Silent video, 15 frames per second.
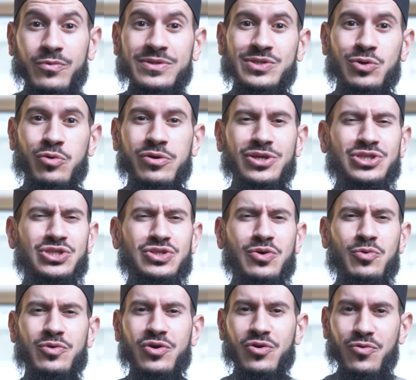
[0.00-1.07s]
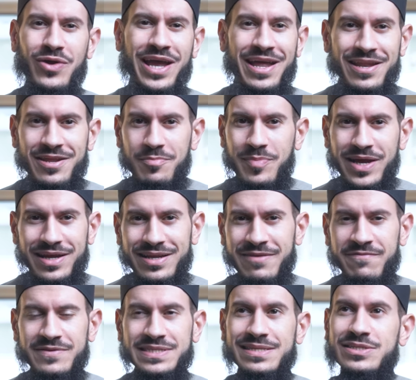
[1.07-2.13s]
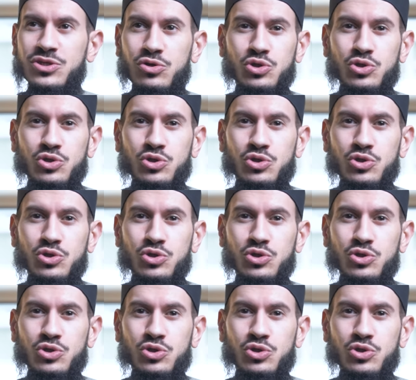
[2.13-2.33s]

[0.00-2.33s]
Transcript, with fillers: resort is so grand and magnificent,